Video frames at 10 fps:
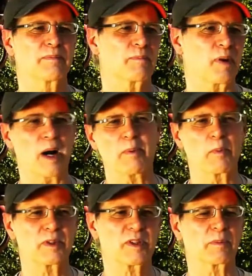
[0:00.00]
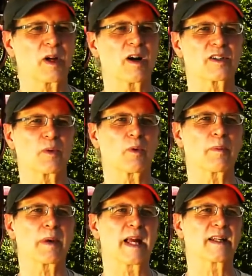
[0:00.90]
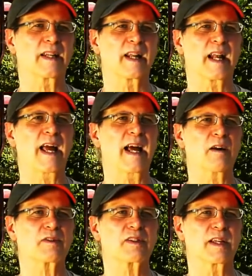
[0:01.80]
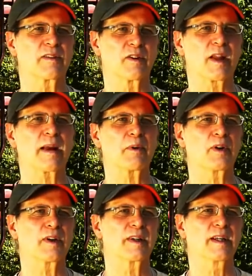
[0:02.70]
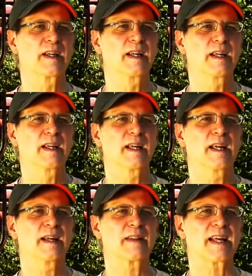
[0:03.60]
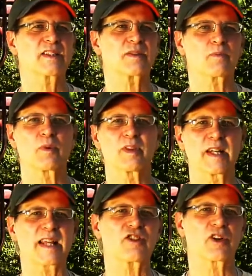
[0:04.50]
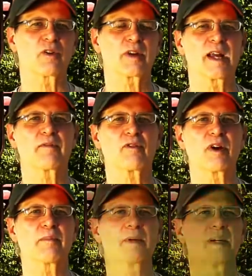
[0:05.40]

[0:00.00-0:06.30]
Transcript: problem with some dogs that were abandoned in a house in their neighborhood. And that's where the next show came from.